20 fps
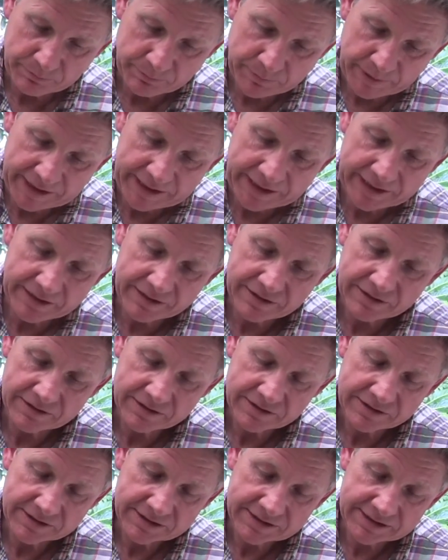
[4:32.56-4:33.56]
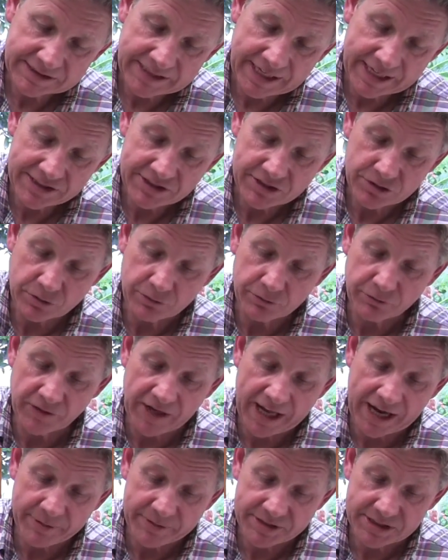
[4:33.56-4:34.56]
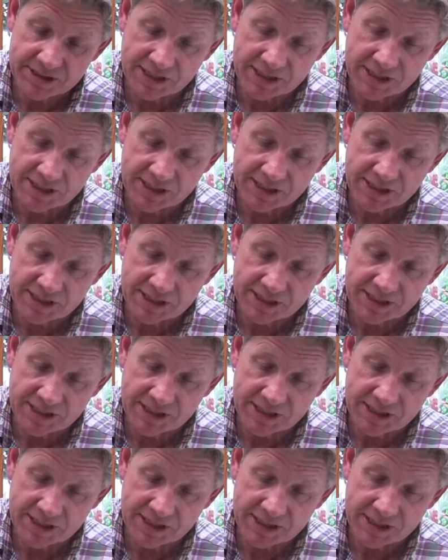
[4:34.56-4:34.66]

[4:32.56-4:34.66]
bean set or flower